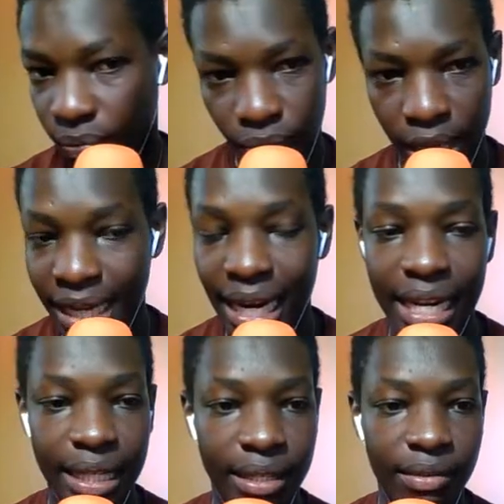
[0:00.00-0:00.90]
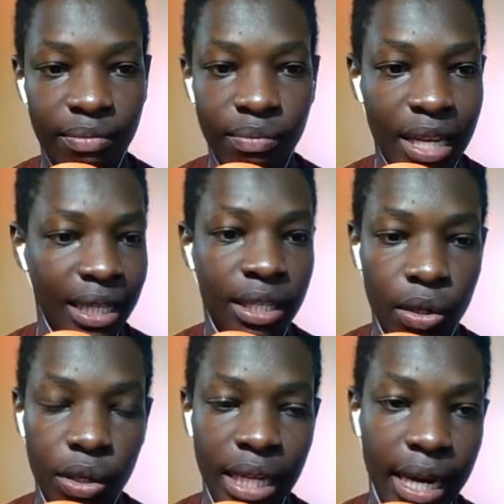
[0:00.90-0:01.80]
internet gets
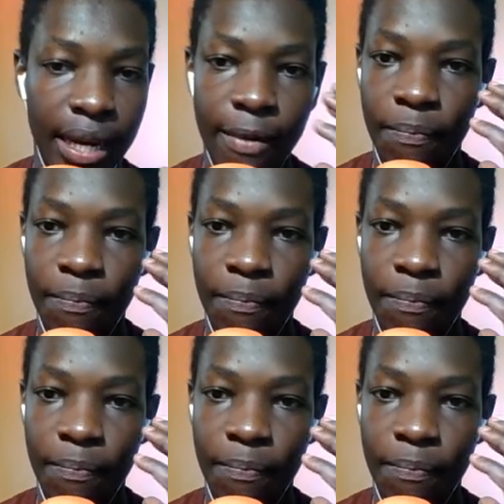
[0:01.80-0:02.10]
sorted